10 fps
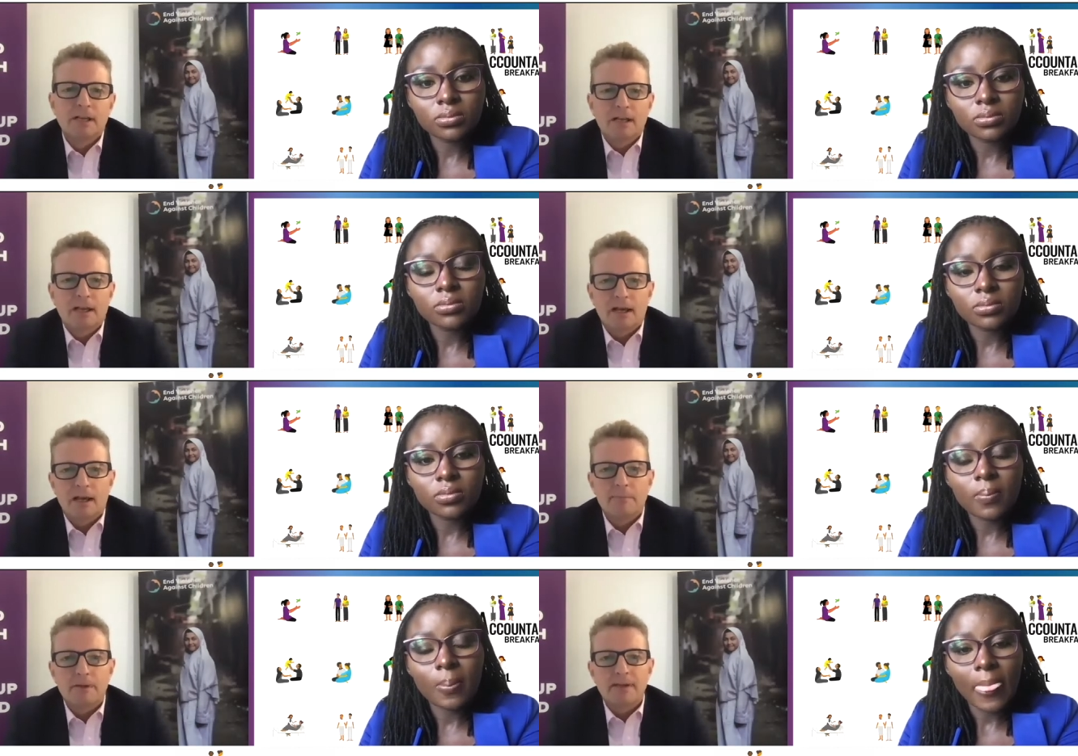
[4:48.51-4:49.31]
Speaker 1: uh,
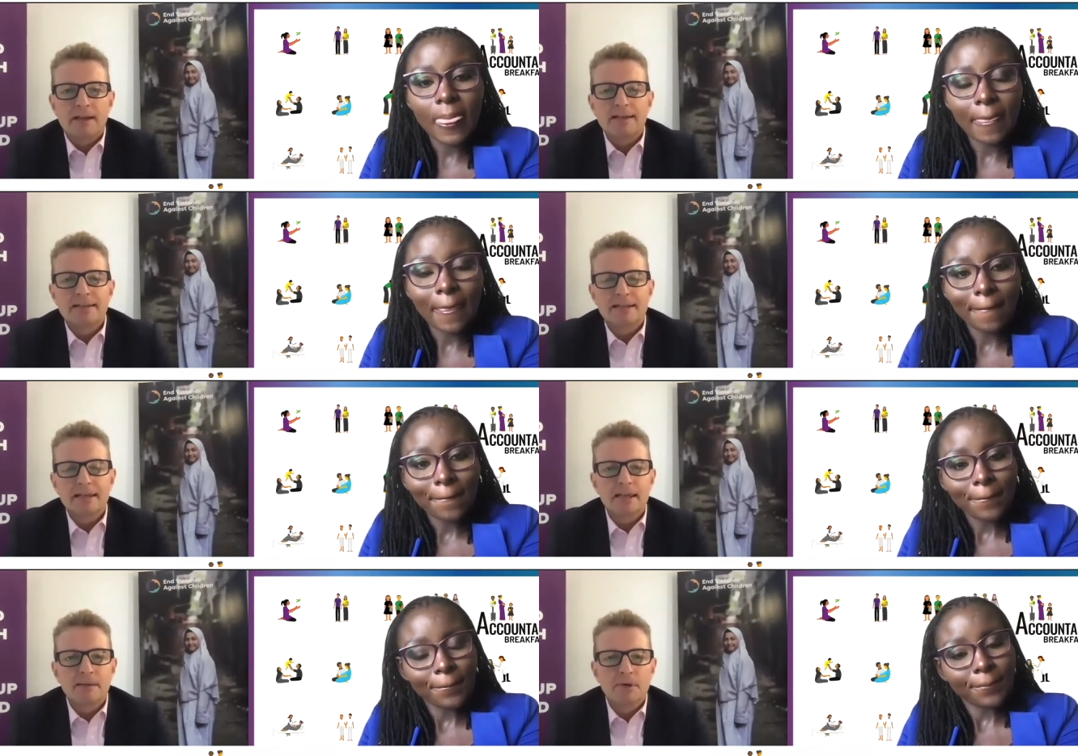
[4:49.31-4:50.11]
but then I see
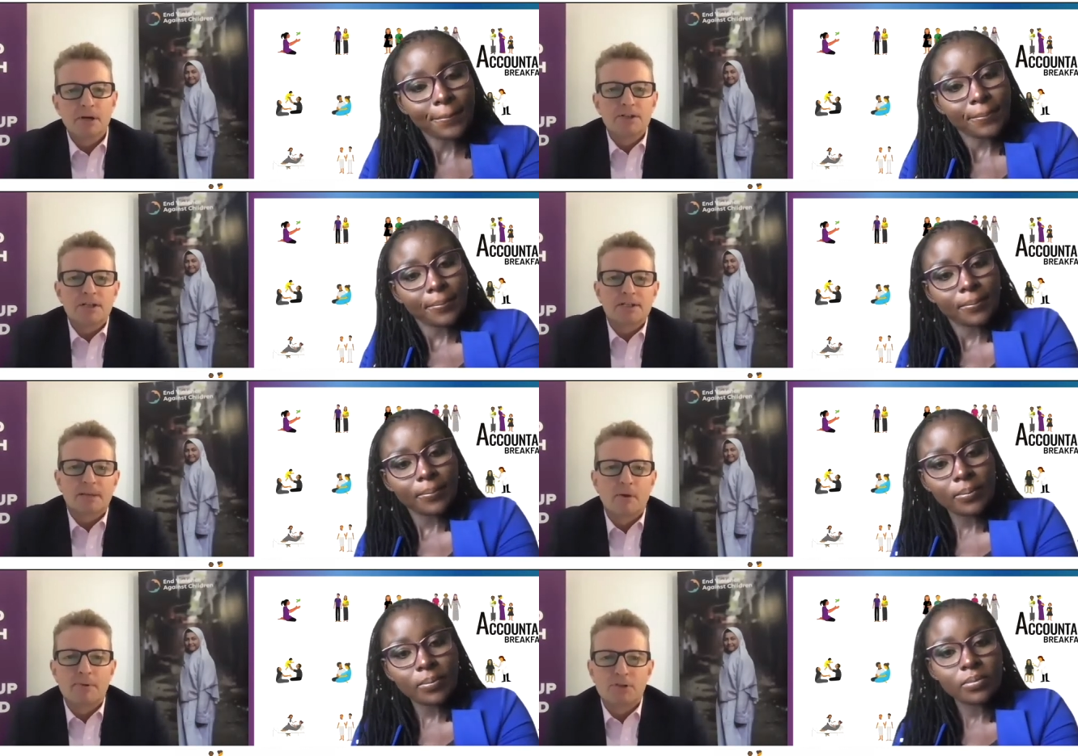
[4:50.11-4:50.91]
emerging some
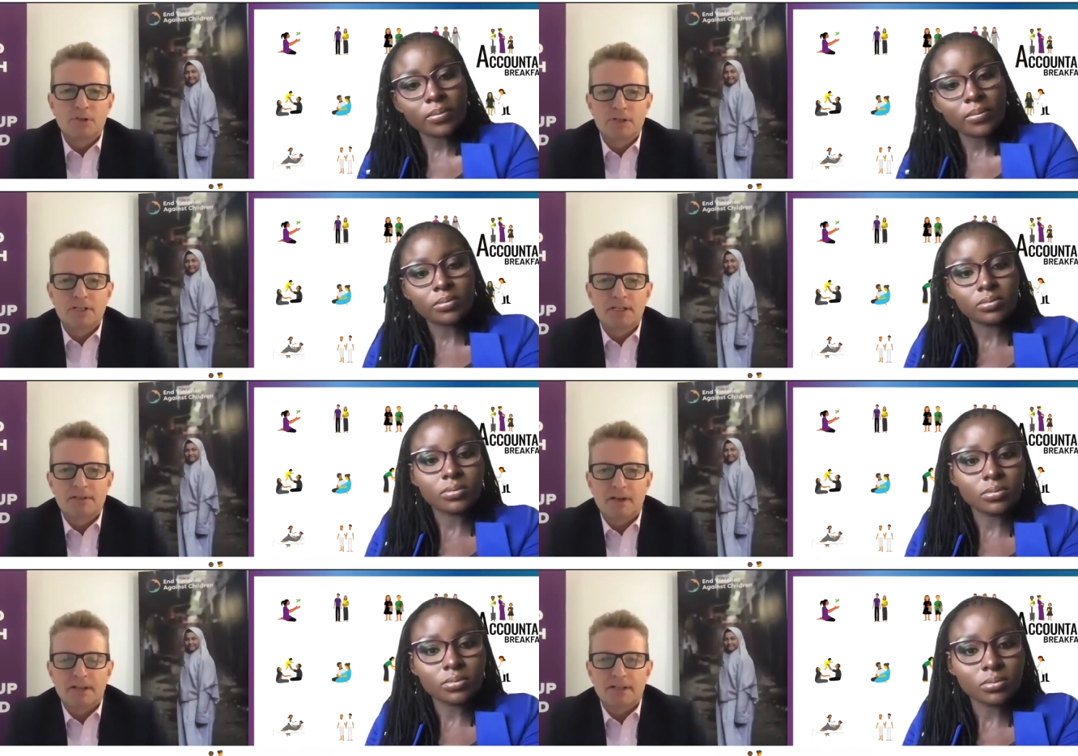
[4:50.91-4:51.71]
opportunities of
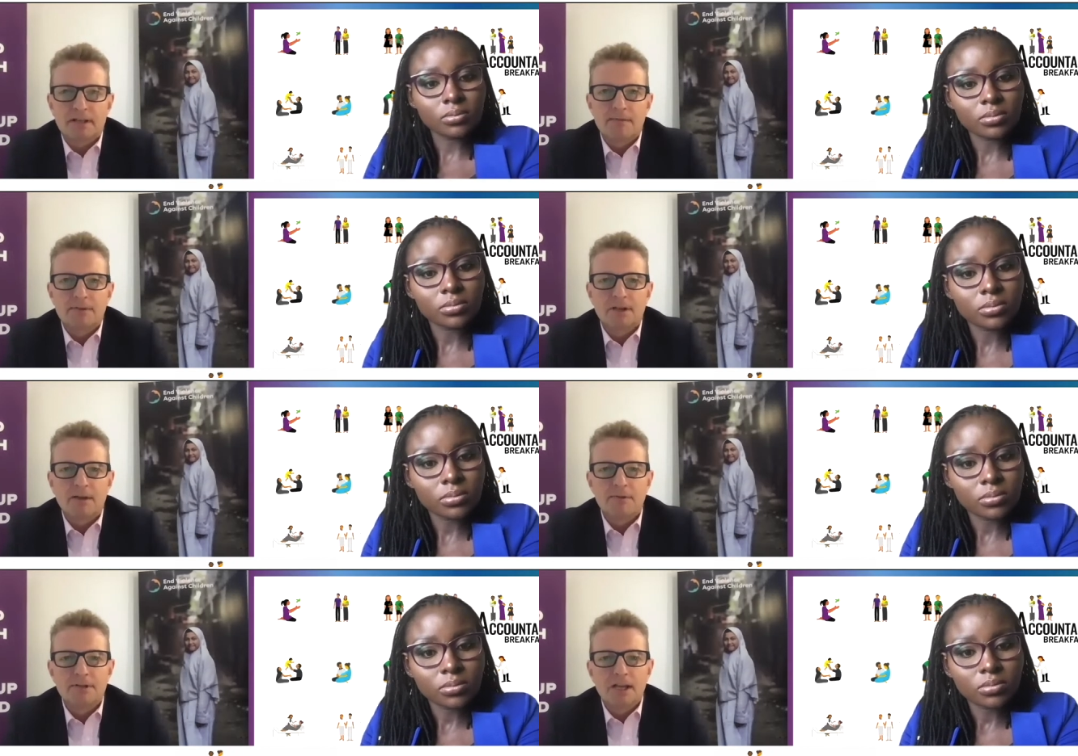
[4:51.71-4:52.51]
us, and I would I
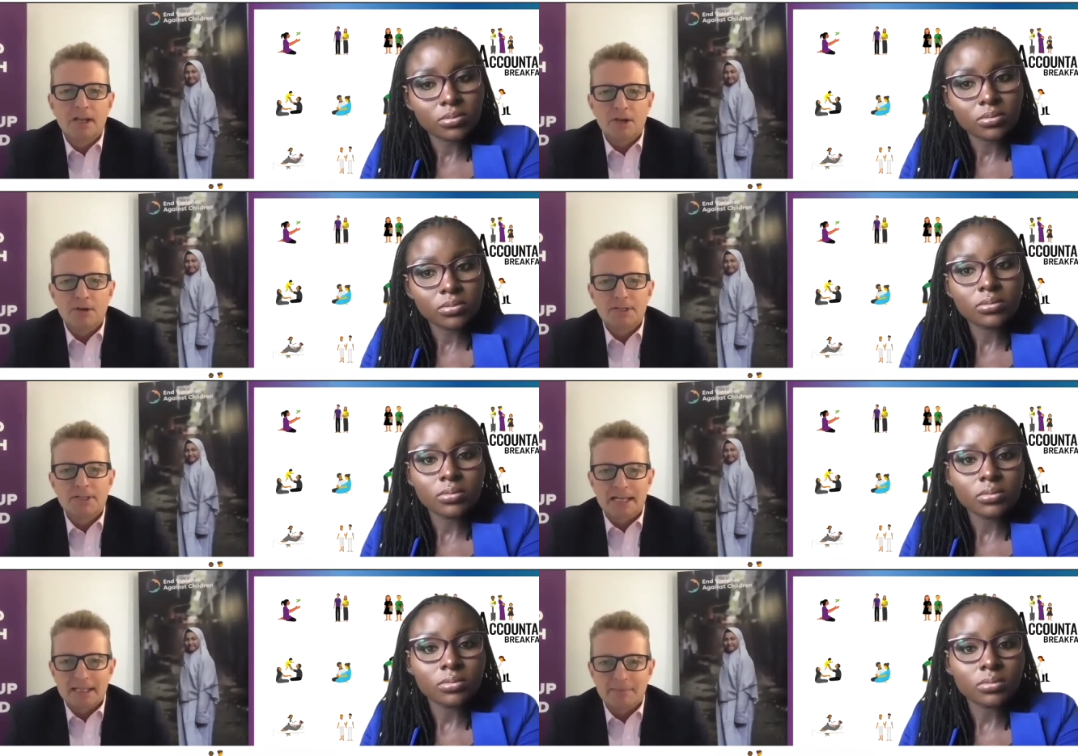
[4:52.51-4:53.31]
would nuance a
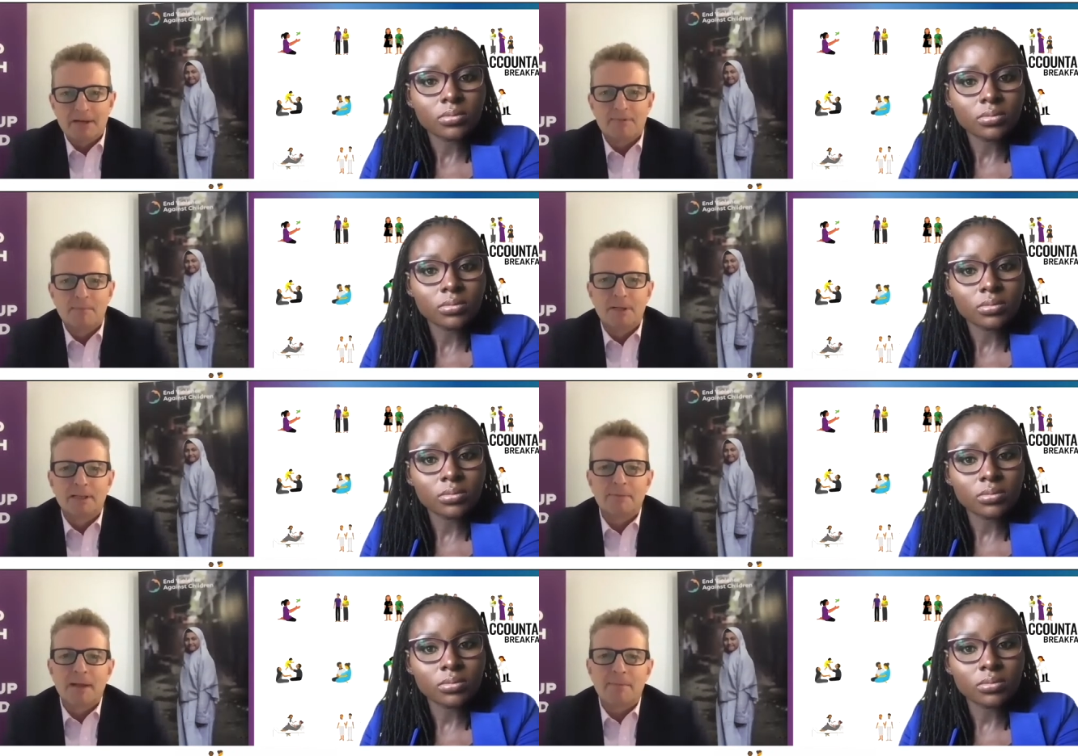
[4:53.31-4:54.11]
little bit from building
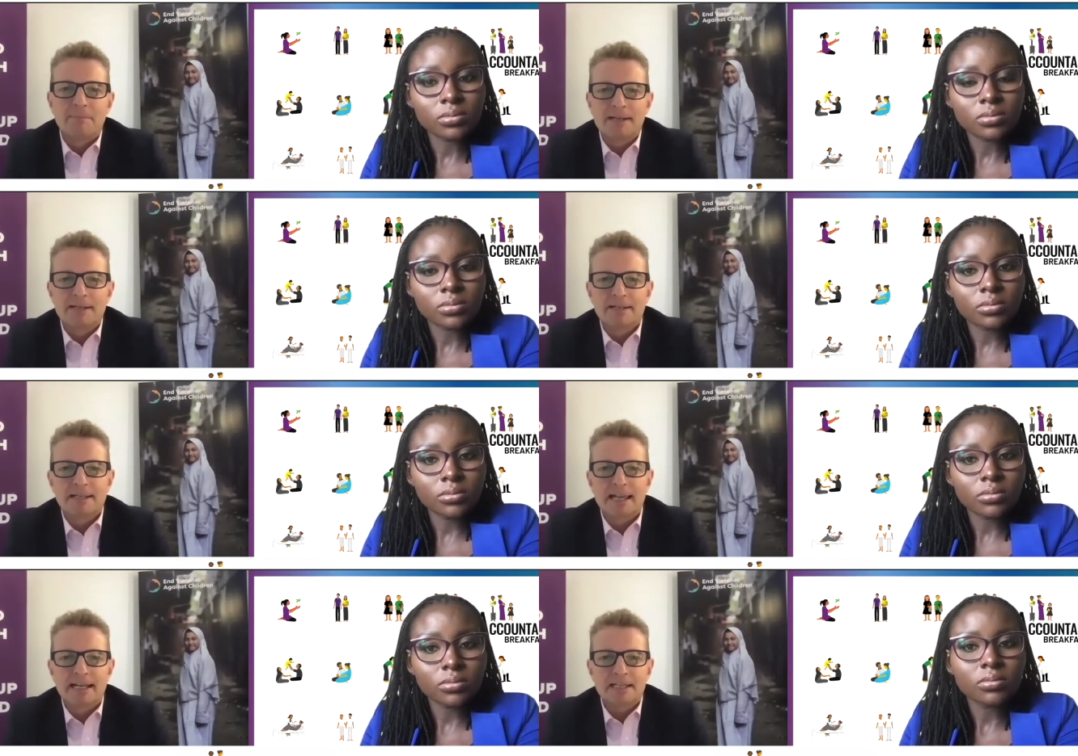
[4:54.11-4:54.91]
back better to
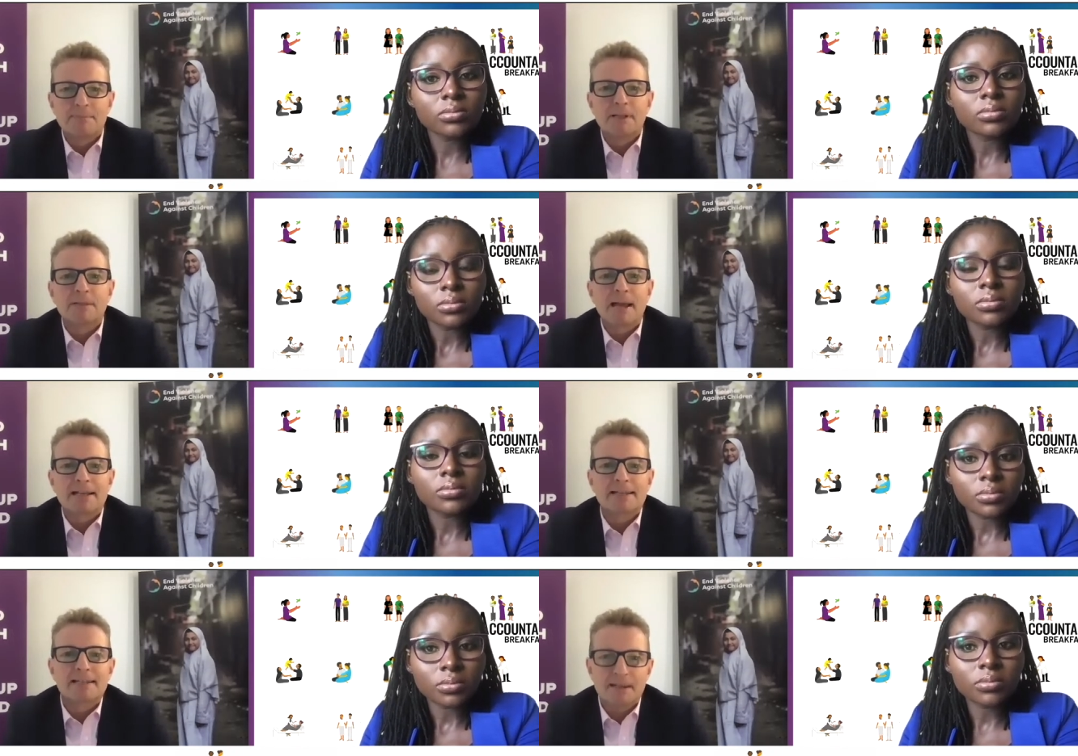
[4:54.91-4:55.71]
saying let's build back
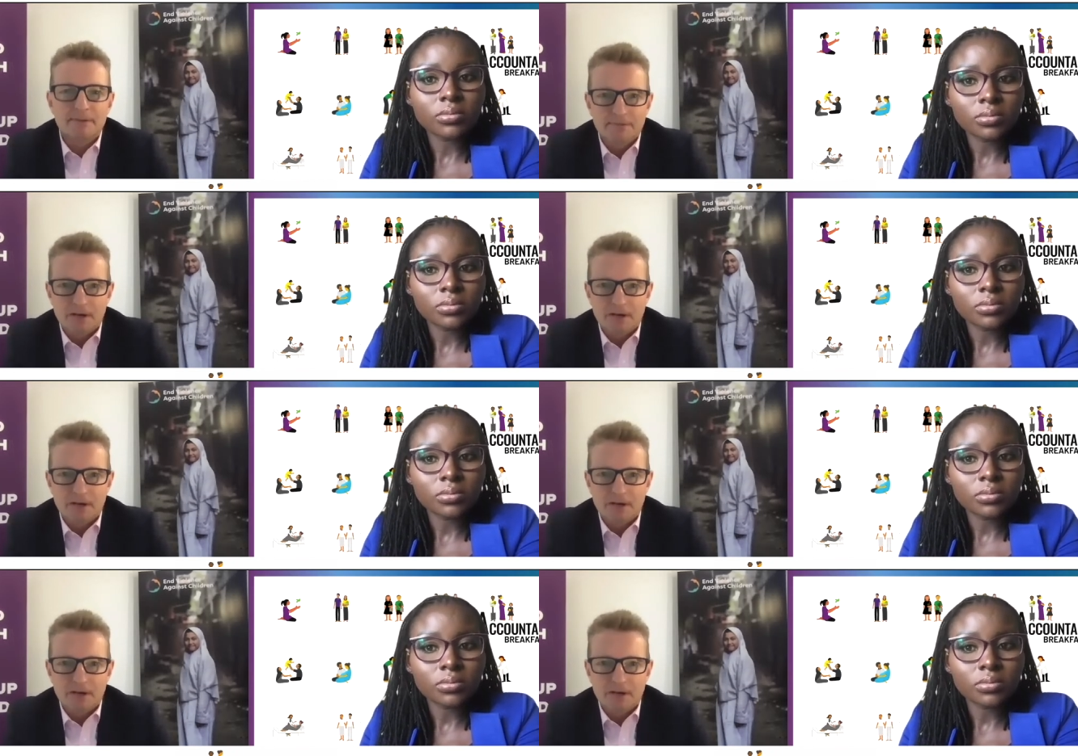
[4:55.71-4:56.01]
safer